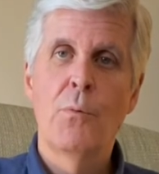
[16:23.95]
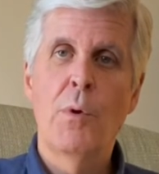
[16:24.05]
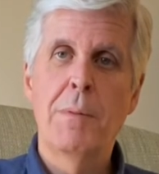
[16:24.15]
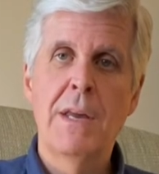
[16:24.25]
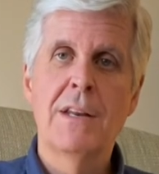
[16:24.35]

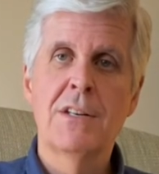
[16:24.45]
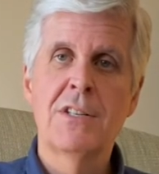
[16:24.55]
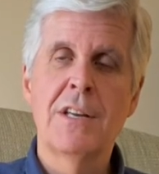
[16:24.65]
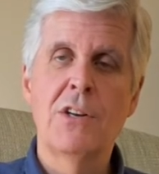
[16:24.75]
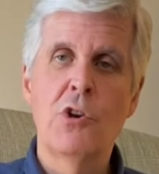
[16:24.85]
We begin to
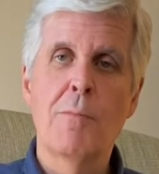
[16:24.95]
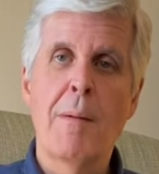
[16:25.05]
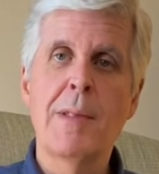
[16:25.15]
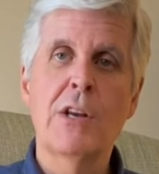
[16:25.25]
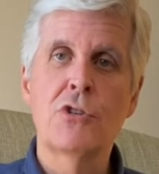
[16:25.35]
sink. Do you
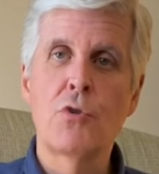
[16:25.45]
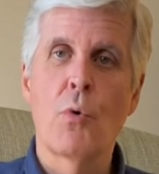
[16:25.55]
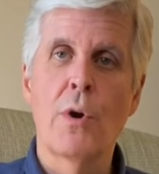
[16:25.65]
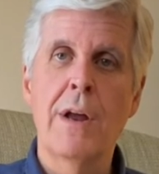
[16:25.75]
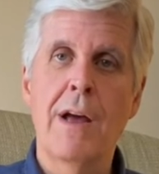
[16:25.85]
remember that
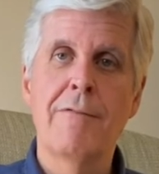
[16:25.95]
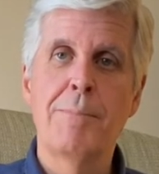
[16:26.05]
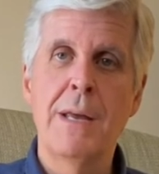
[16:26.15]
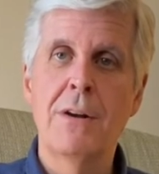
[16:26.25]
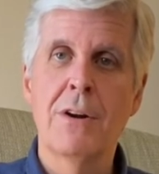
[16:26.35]
story
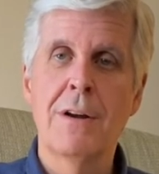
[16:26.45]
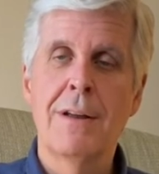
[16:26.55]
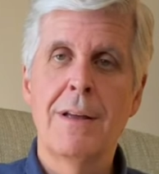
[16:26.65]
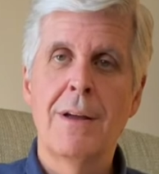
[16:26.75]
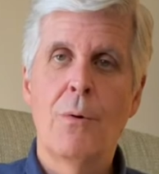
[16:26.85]
of Peter?
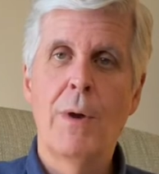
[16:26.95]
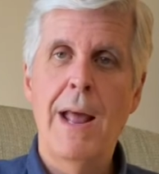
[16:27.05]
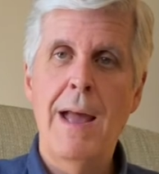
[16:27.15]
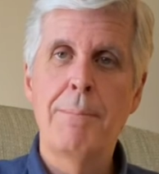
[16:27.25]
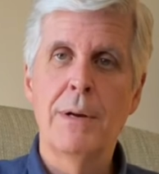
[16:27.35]
What
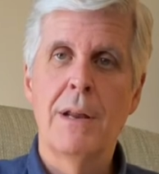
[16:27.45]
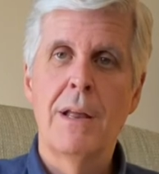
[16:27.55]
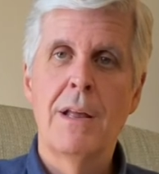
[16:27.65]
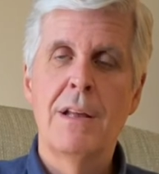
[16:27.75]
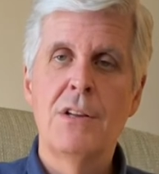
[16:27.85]
happened?
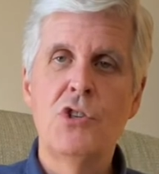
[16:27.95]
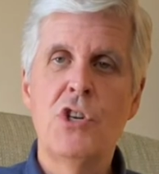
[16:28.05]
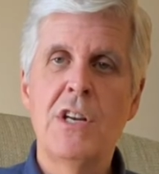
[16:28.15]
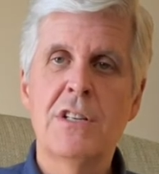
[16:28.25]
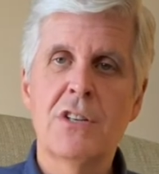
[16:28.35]

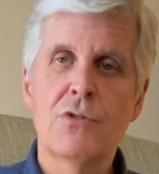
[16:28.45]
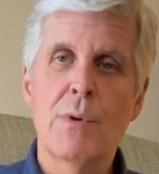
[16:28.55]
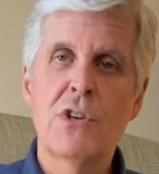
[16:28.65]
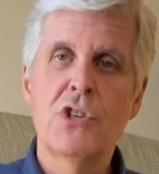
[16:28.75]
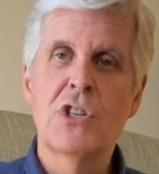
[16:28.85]
Jesus
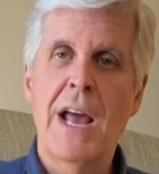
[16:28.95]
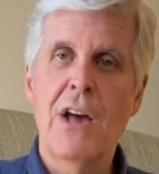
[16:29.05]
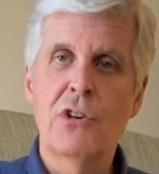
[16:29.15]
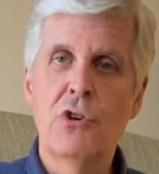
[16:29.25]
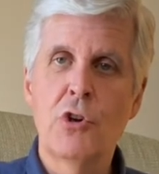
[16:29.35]
reaches
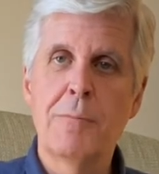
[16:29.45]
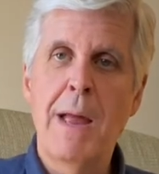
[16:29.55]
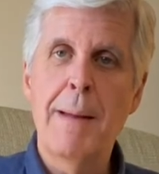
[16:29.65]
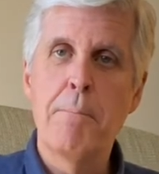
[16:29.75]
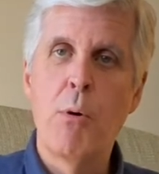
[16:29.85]
out to him
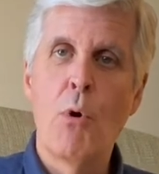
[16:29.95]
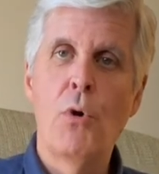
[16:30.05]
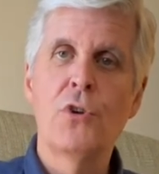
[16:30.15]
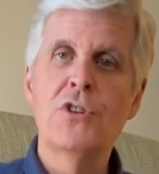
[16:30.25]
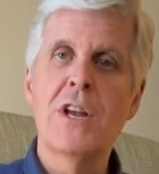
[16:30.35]
and
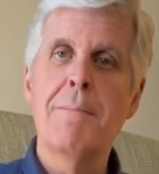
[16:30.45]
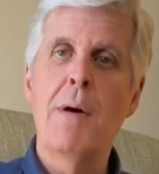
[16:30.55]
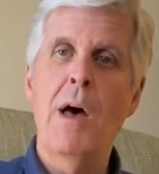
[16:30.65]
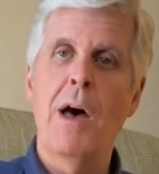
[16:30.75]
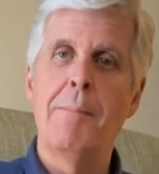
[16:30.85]
pulls him
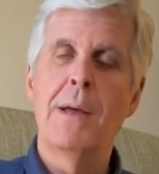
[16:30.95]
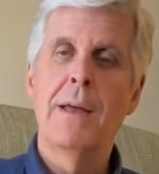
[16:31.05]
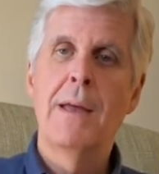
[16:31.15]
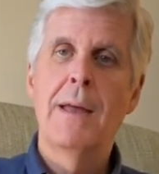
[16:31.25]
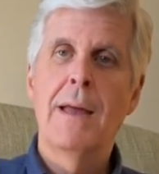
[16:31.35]
up,
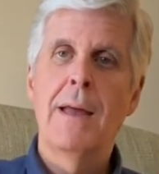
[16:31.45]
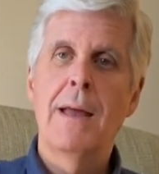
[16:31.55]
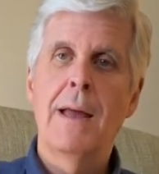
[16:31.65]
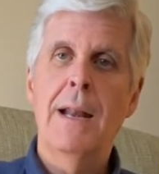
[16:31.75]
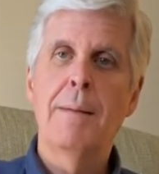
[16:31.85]

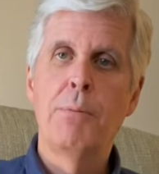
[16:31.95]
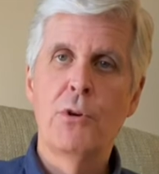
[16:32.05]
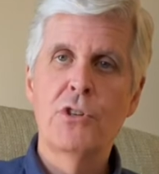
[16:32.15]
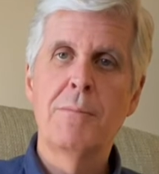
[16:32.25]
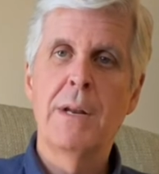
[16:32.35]
and he
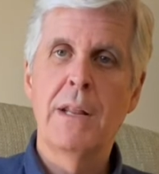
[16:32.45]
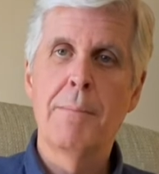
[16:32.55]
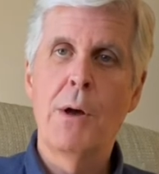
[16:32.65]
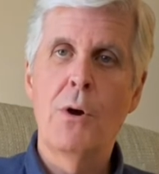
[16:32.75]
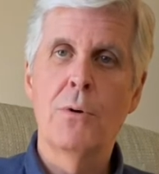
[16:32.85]
pulls him into
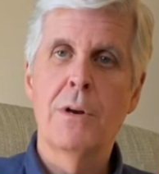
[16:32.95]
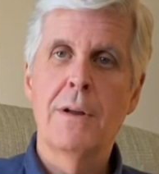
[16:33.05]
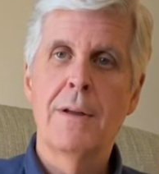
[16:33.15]
the boat.